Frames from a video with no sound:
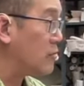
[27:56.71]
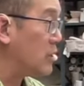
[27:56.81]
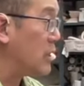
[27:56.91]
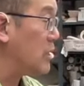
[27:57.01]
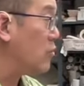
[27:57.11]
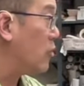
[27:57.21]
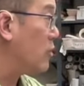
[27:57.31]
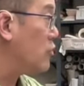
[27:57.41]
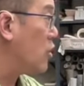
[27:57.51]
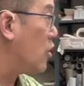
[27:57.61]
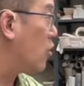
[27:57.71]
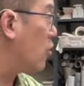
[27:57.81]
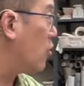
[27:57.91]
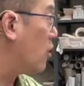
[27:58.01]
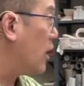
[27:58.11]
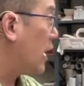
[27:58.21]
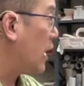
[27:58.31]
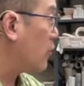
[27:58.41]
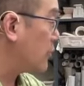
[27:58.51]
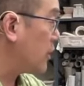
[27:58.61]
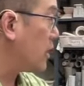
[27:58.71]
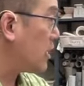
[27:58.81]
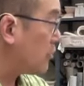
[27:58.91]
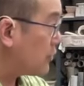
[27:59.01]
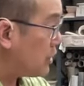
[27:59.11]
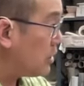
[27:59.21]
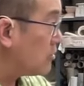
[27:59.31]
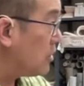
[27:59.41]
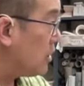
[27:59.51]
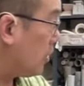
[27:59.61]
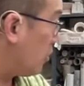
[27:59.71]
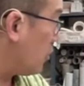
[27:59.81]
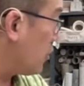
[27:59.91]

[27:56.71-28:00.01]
meaning you know how thick, how thin, all